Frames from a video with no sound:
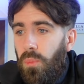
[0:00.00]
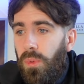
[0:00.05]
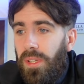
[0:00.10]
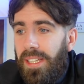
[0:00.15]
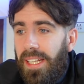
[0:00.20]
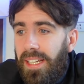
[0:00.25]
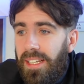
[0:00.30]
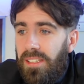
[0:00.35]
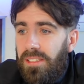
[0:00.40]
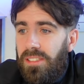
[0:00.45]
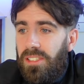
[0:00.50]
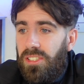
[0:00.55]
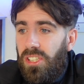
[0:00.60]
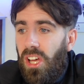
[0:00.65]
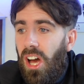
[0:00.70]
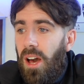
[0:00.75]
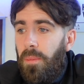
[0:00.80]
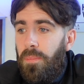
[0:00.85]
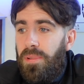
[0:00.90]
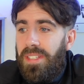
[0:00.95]
We didn't
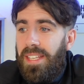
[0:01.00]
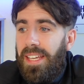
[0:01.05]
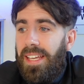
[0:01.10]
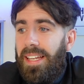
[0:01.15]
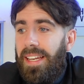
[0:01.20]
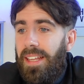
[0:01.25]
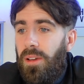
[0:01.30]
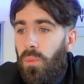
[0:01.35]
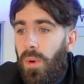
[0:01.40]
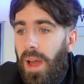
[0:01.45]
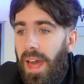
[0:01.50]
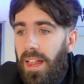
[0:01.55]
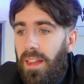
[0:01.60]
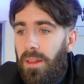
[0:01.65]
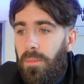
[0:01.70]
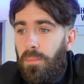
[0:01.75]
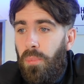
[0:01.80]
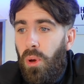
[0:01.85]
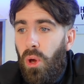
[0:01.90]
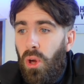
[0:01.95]
start particularly
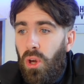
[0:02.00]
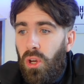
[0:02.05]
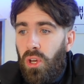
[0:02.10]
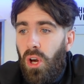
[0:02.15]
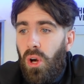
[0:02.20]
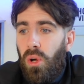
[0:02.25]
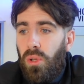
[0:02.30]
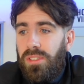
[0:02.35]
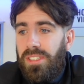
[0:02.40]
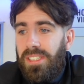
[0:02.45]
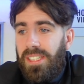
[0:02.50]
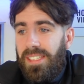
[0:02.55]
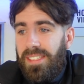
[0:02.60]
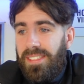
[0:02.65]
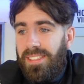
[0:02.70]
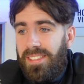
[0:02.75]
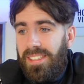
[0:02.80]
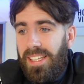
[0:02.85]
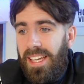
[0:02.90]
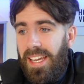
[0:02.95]
well, per goal to
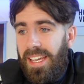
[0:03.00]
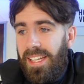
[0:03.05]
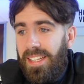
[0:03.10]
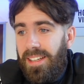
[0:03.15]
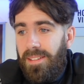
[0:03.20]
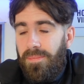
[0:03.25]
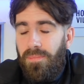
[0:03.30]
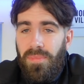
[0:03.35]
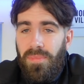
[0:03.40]
concede.